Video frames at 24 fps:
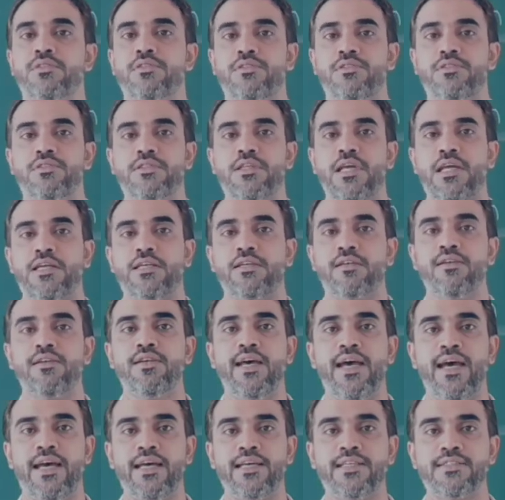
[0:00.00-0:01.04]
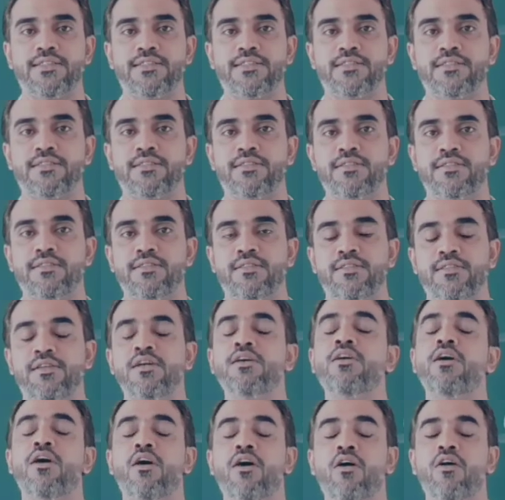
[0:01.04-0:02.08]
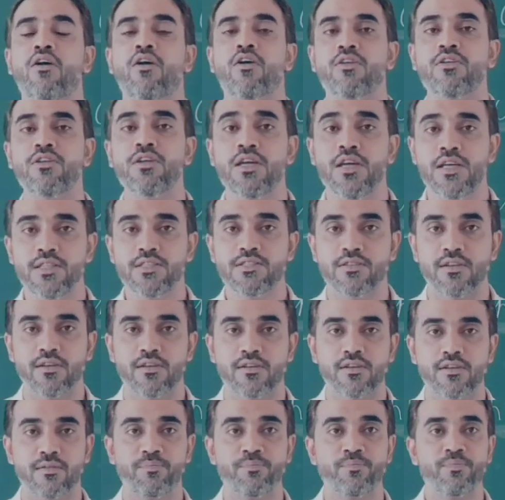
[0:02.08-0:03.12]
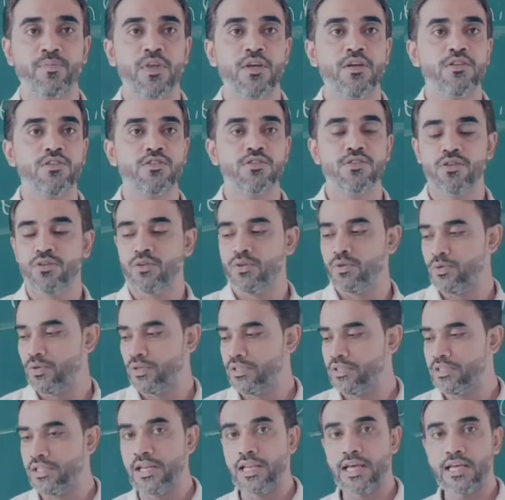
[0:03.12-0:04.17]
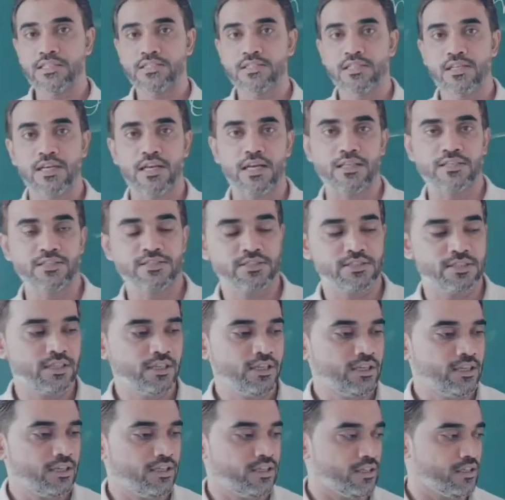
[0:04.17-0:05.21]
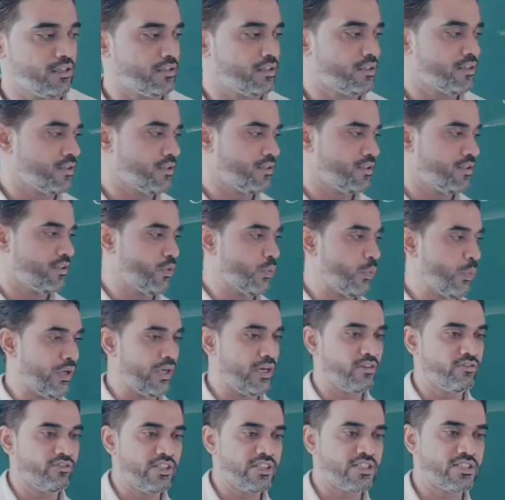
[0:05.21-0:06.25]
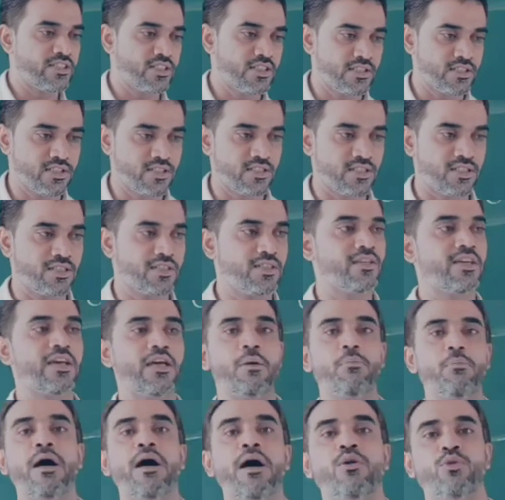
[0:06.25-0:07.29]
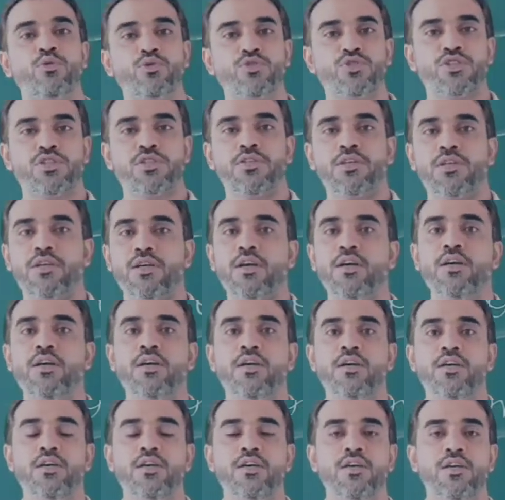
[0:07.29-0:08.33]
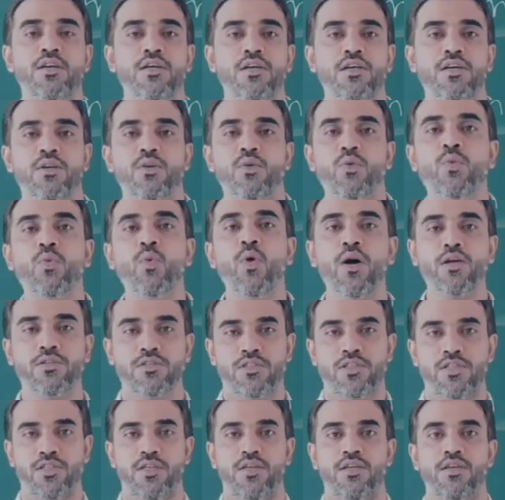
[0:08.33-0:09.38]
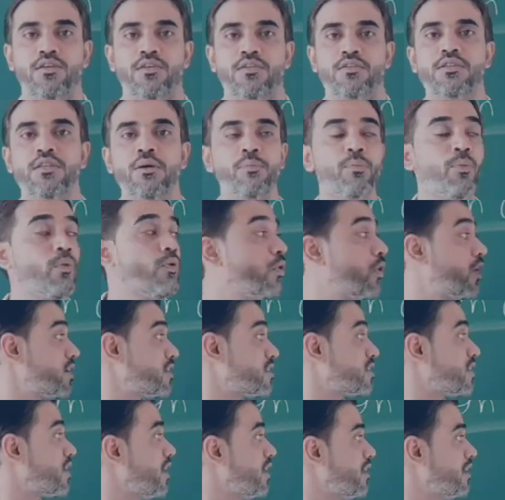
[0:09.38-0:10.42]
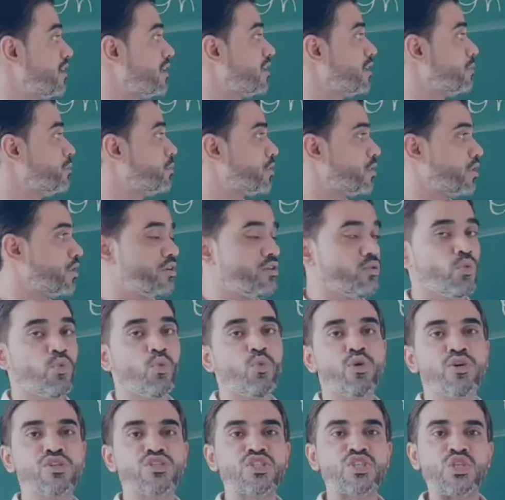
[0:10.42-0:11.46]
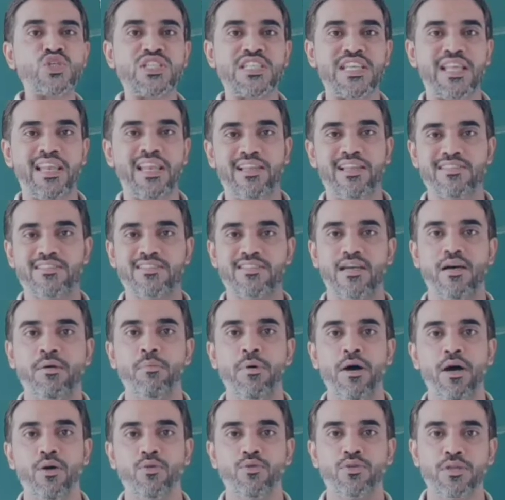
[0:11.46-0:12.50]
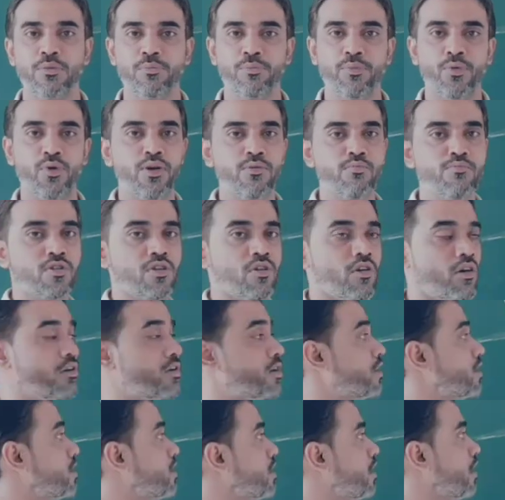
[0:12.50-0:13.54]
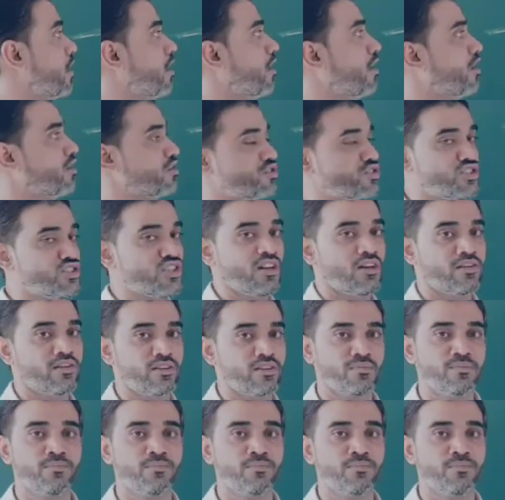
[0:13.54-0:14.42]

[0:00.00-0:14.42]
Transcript: titled as On Children. So, in the last class we have discussed about what the poet Khalil Gibran wants to tell us about a poem called On Children.